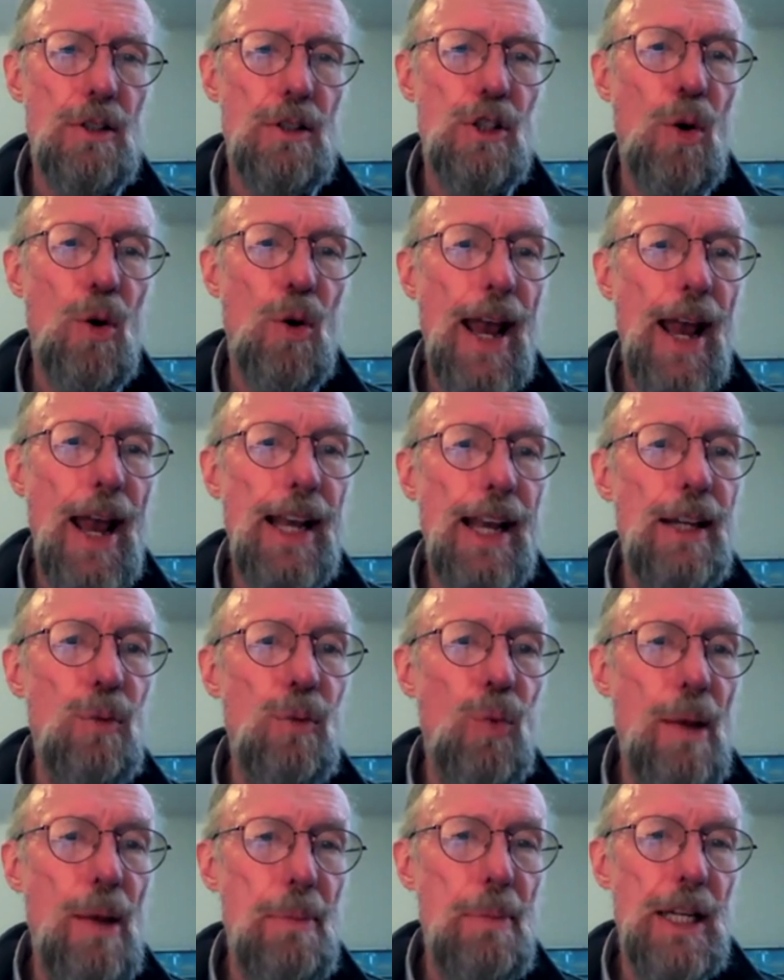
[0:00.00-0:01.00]
So any
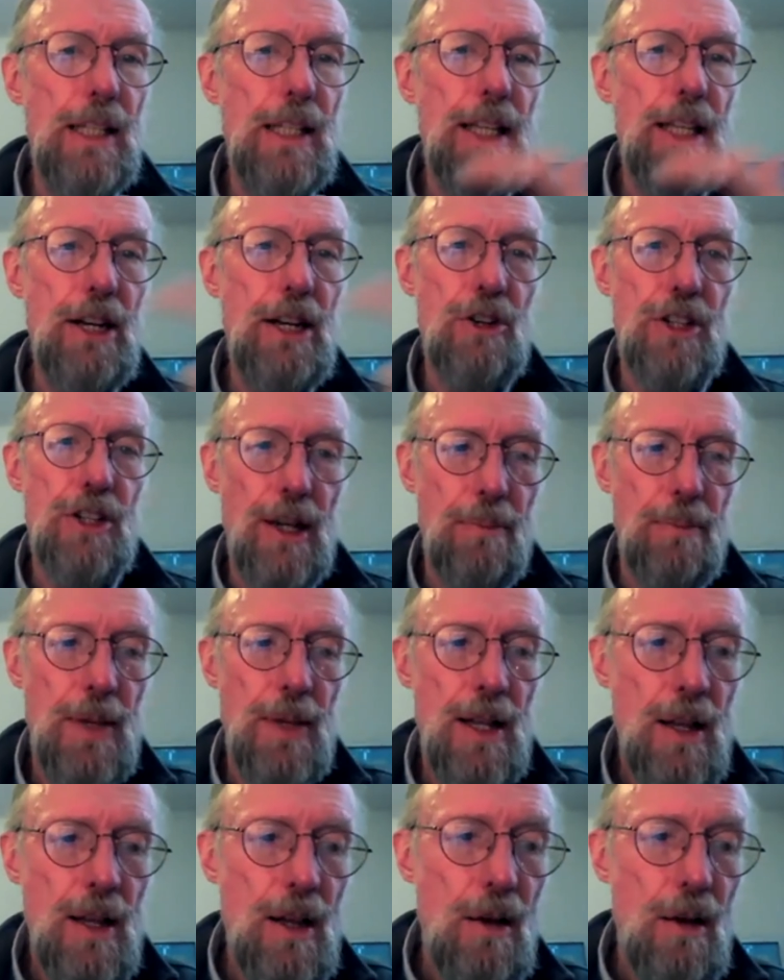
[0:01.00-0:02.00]
women in leadership,
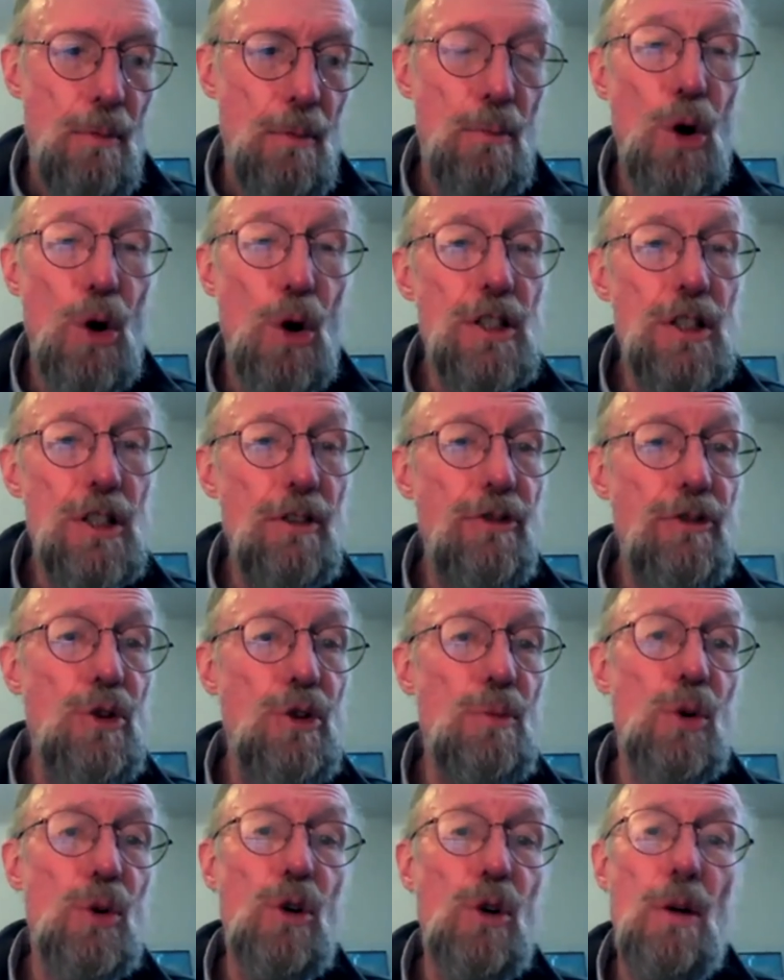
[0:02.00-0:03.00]
most of
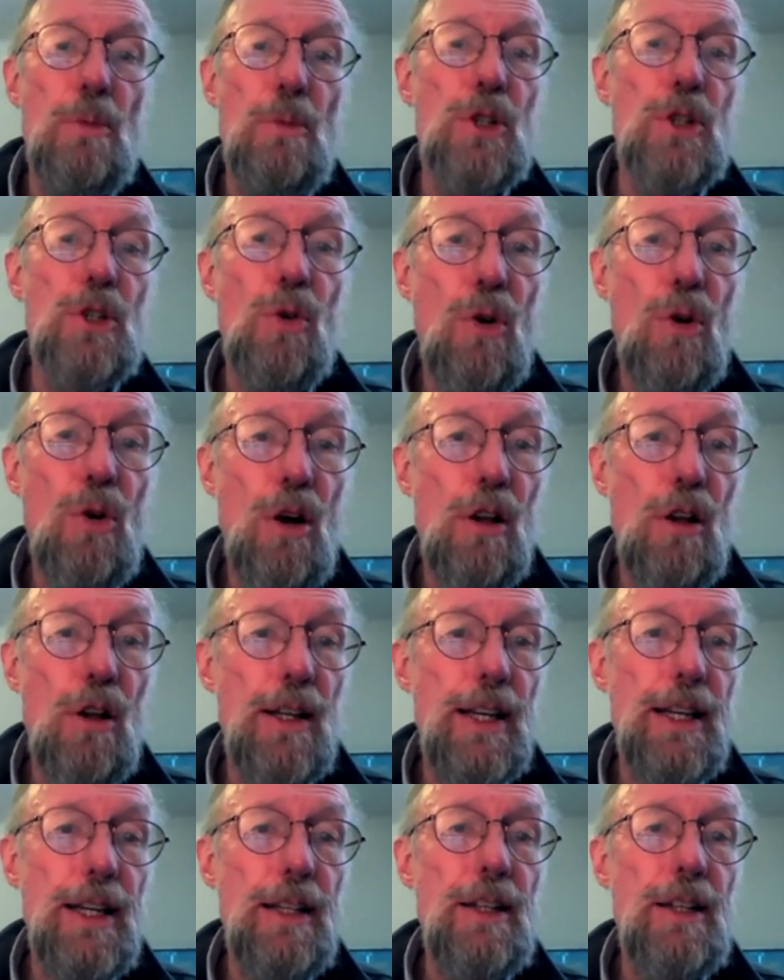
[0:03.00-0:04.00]
whom were almost
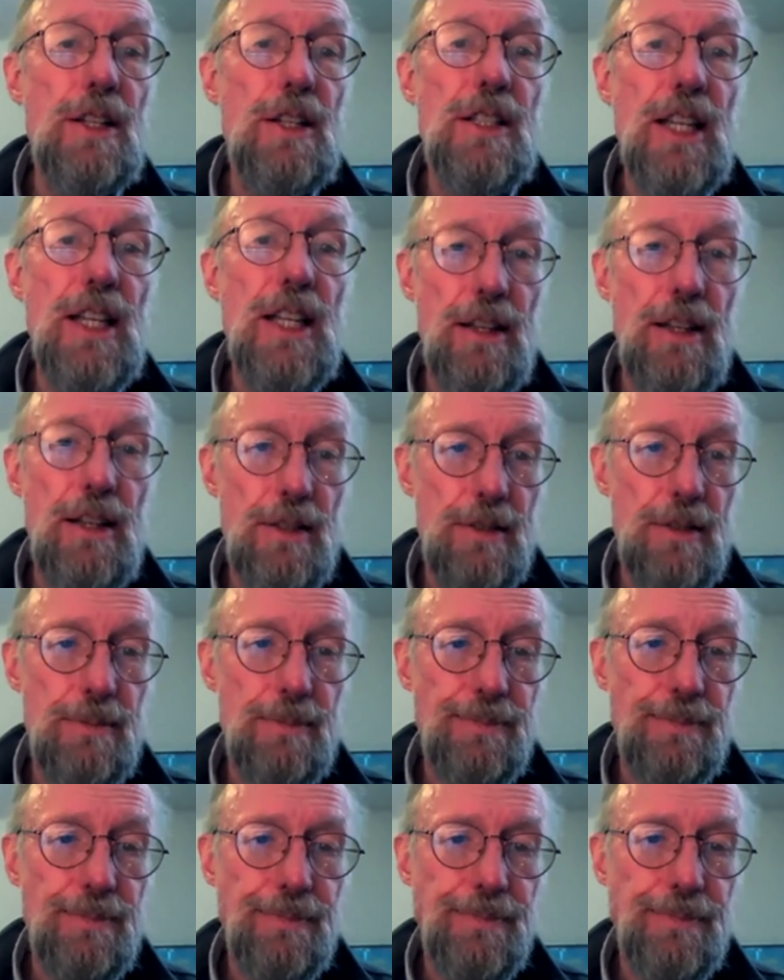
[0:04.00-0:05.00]
all in the cities.
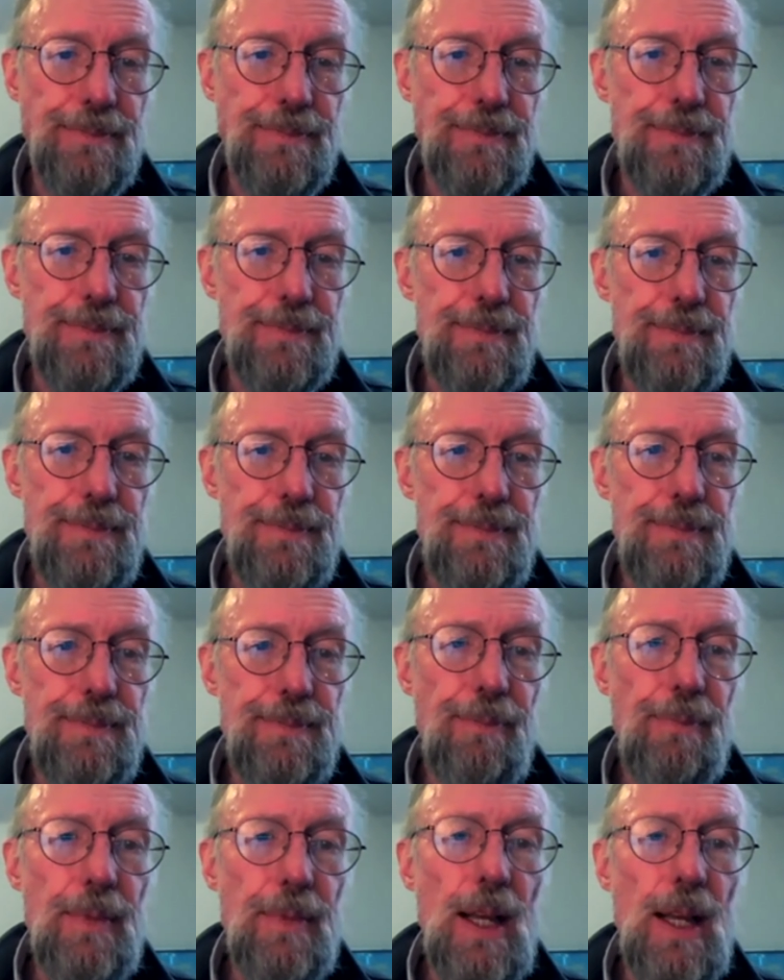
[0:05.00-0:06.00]

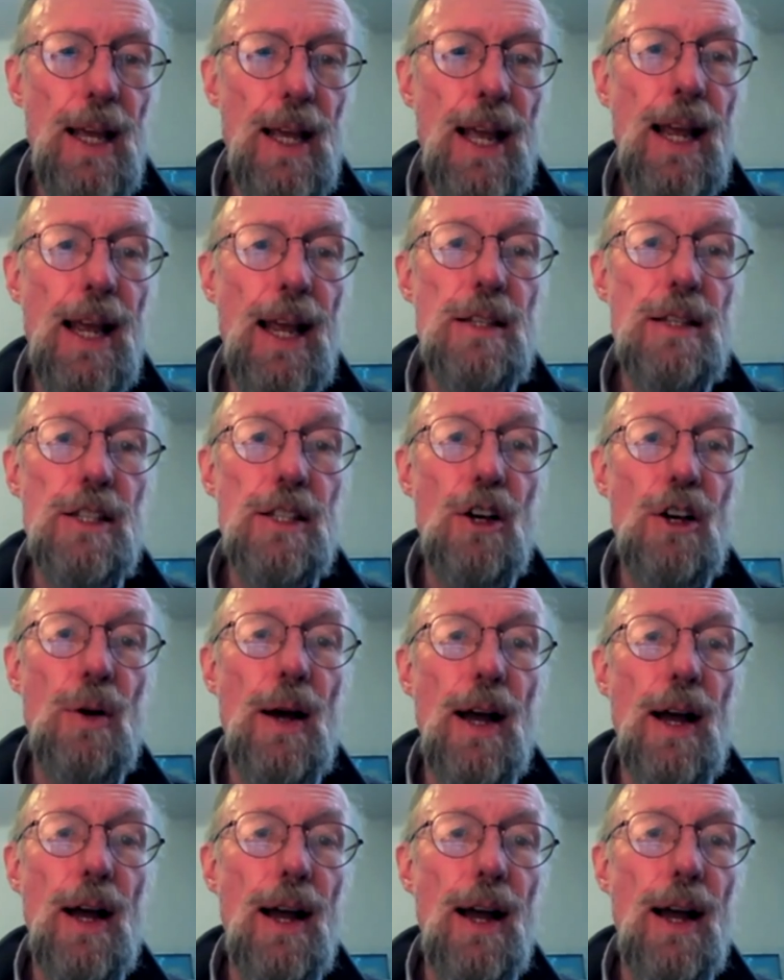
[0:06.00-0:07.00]
And
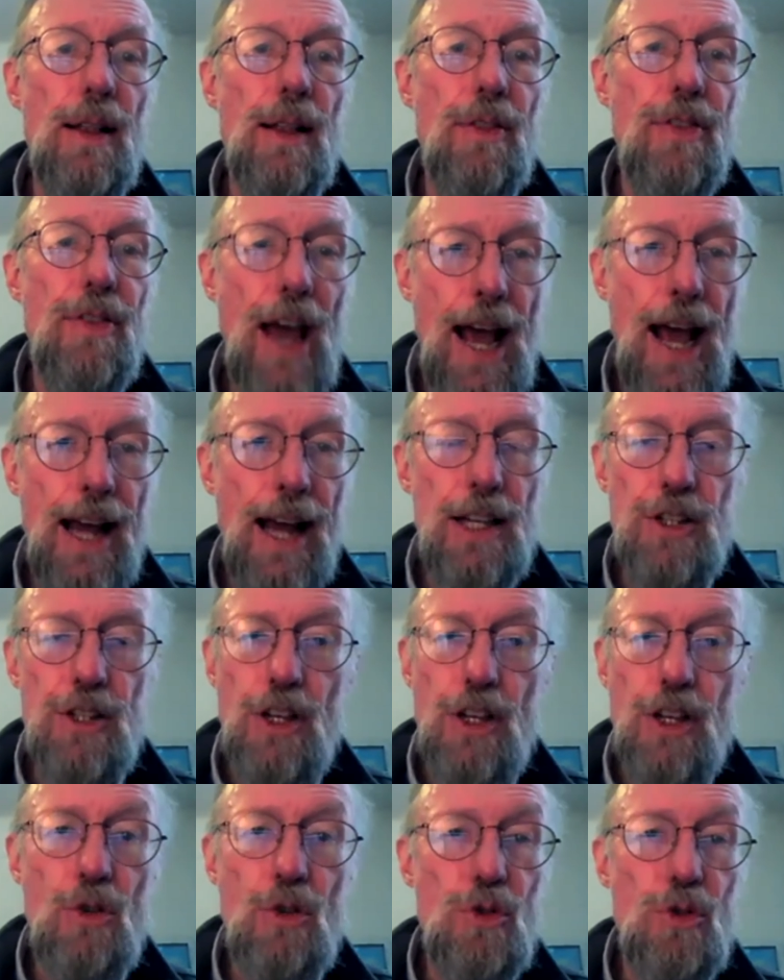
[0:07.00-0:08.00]
so that is
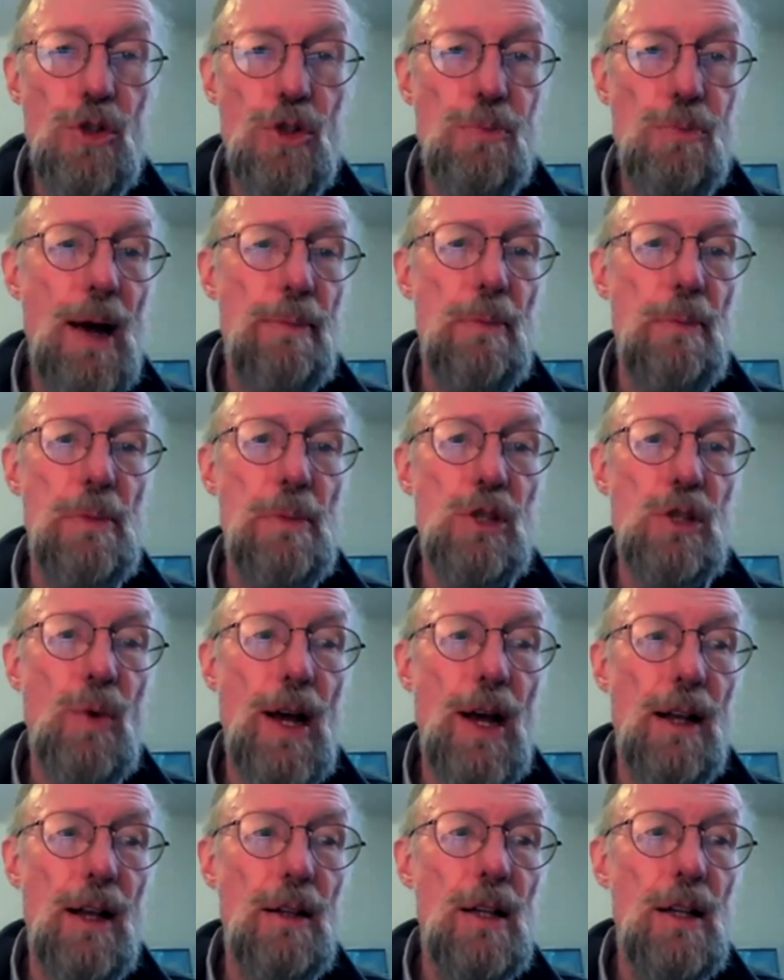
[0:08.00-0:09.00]
a huge problem as
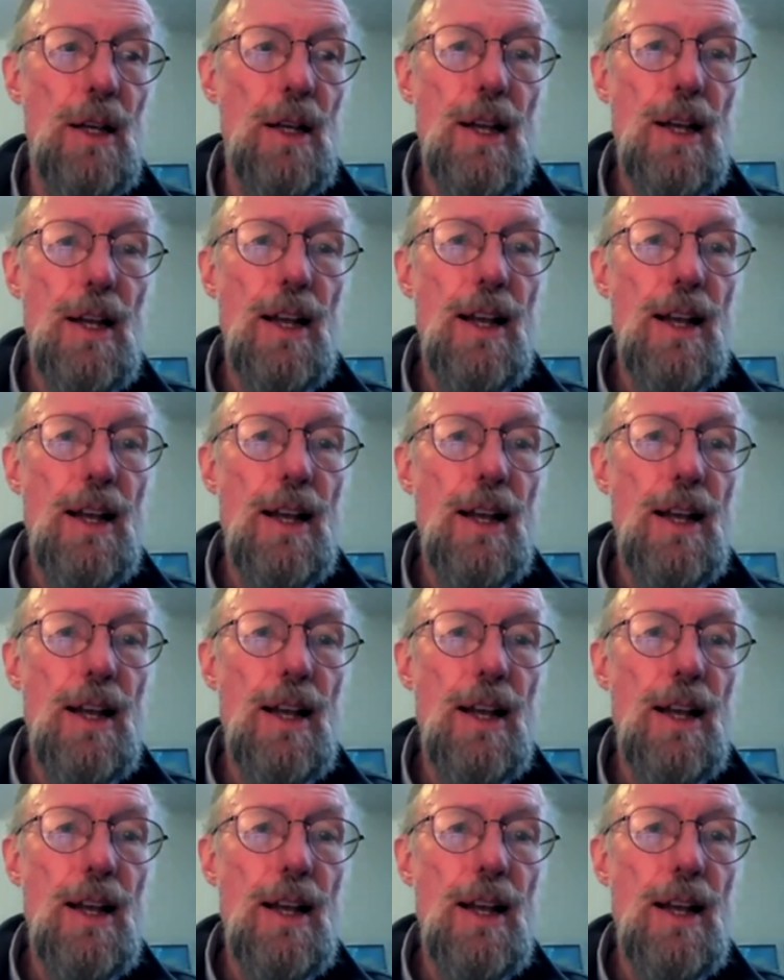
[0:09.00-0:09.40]
well.